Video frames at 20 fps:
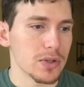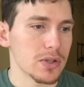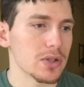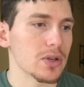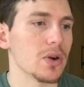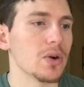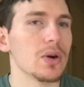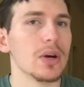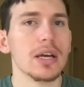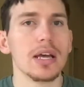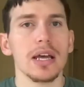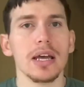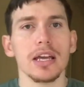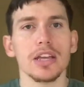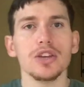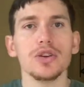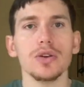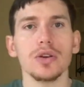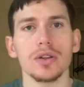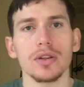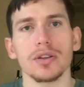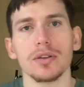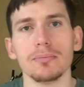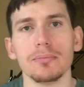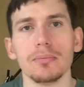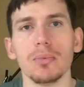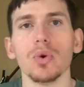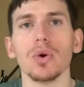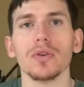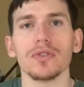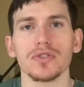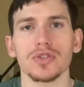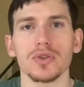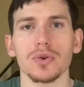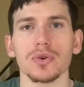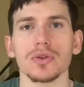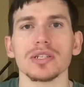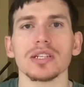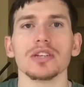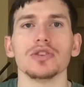So the moral of the
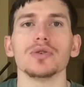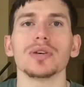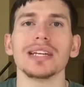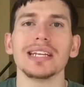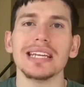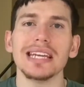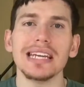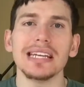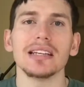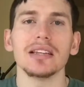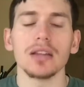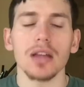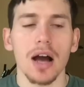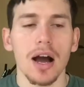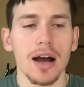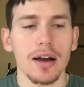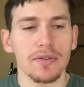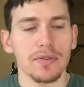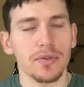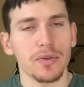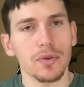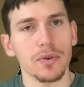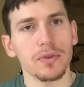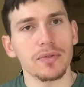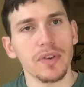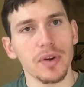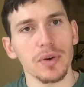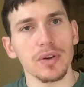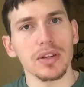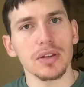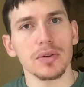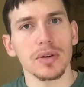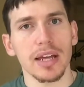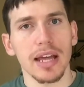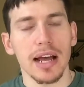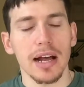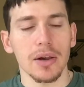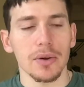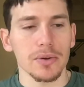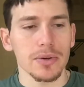story is that you can eat a lot for very little
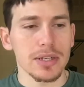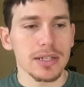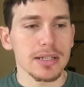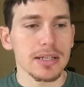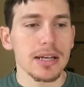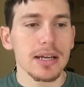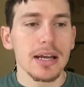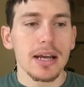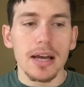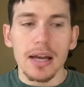calories.